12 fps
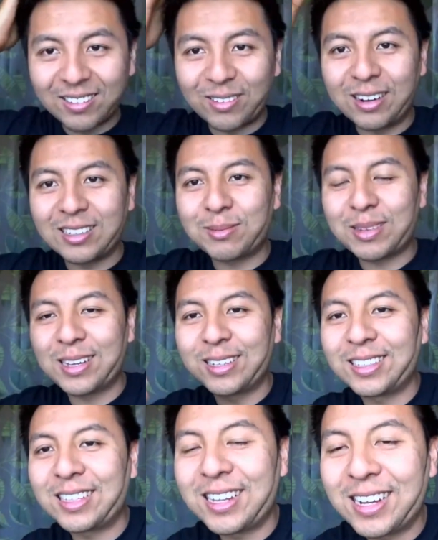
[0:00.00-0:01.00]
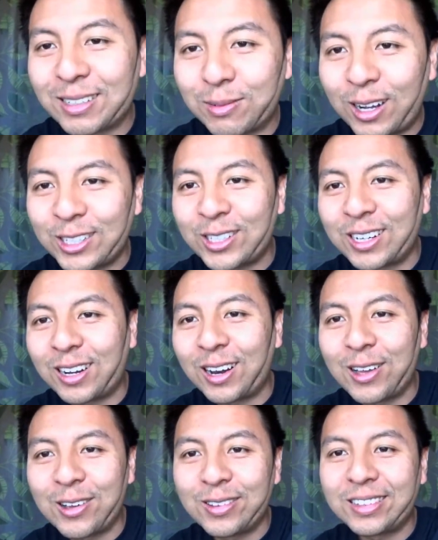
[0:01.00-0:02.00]
Well, it's because Tina is washing her
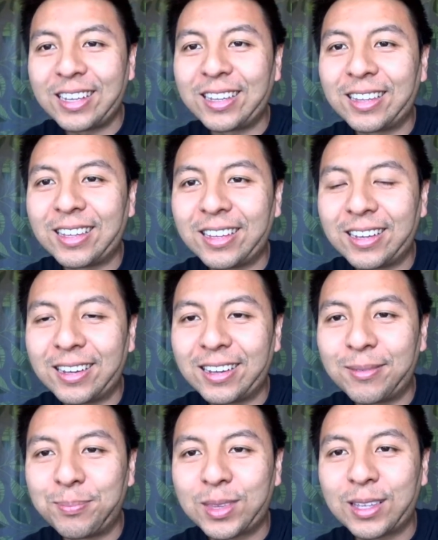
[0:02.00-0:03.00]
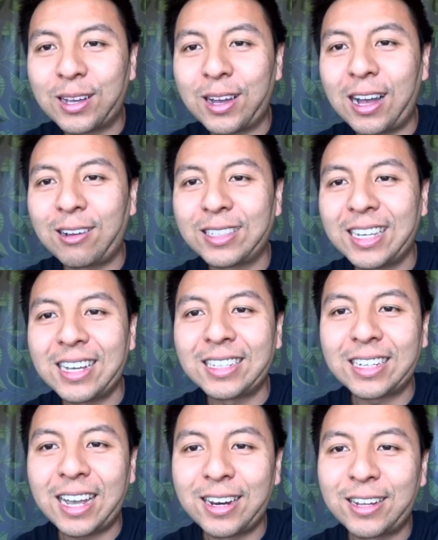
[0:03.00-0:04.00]
clothes and the outside
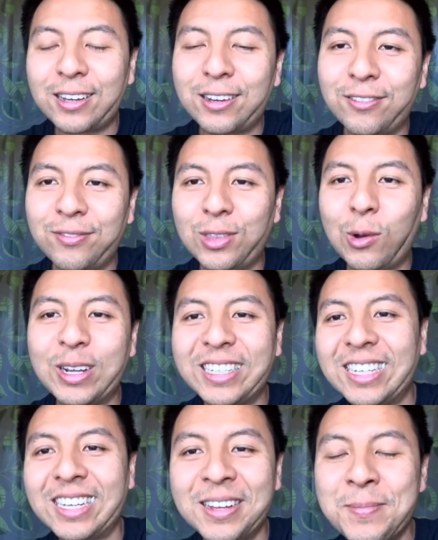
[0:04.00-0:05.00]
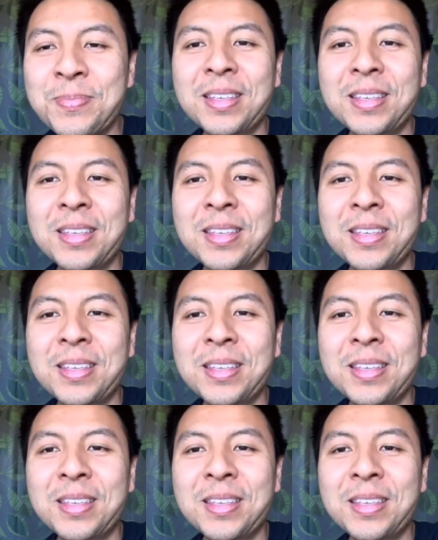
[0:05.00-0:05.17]
is kind of noisy.